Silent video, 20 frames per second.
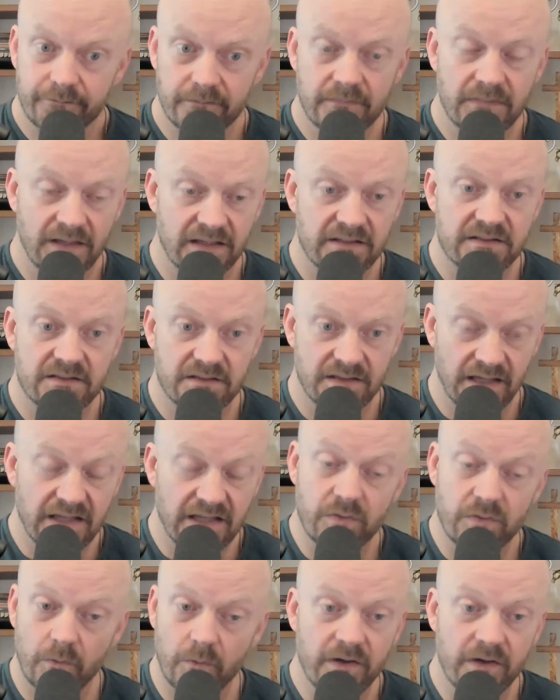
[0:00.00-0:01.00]

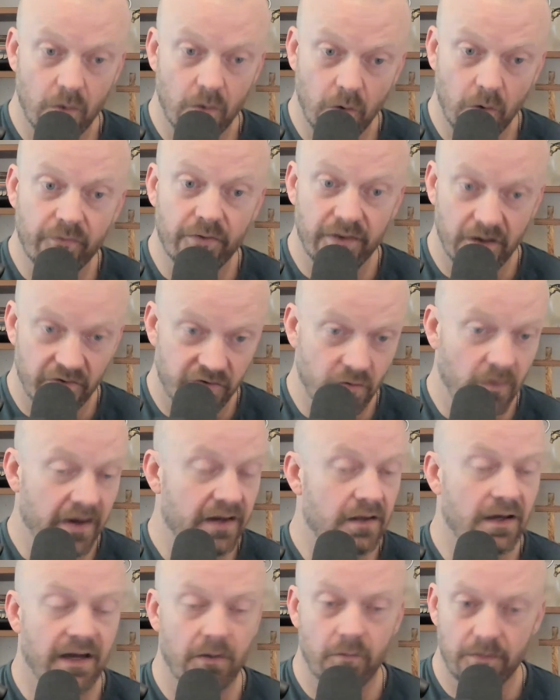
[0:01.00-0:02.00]
That's what we go over there. So
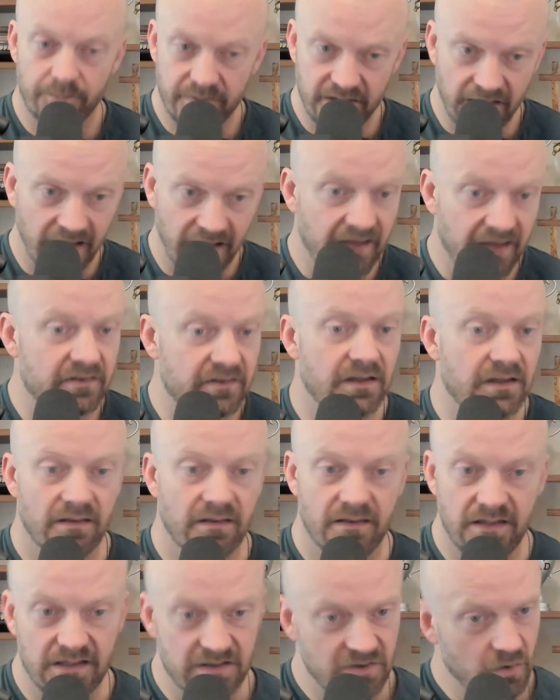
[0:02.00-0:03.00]
I would be asking
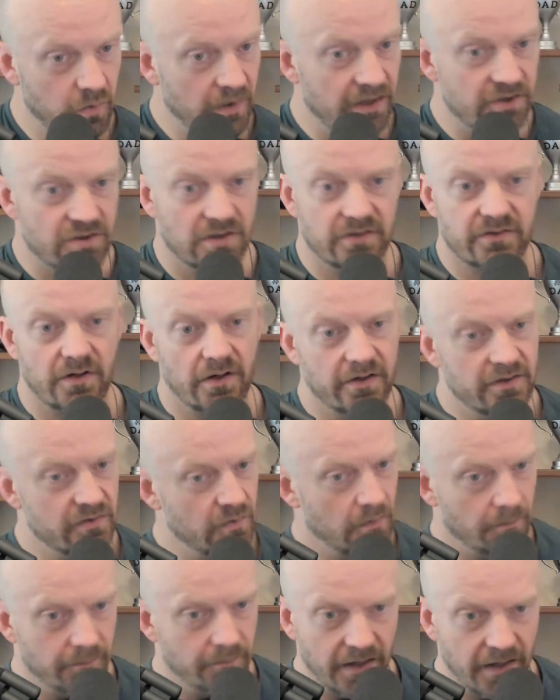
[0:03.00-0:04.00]
these questions. Are you
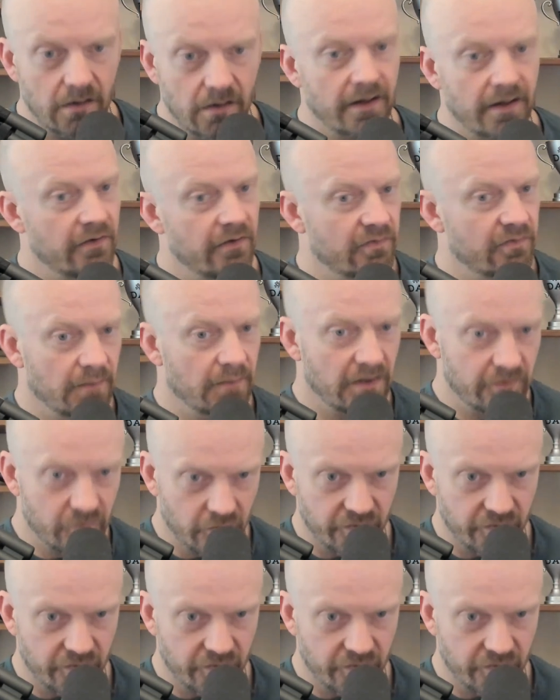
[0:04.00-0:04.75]
doing better? How's the menstrual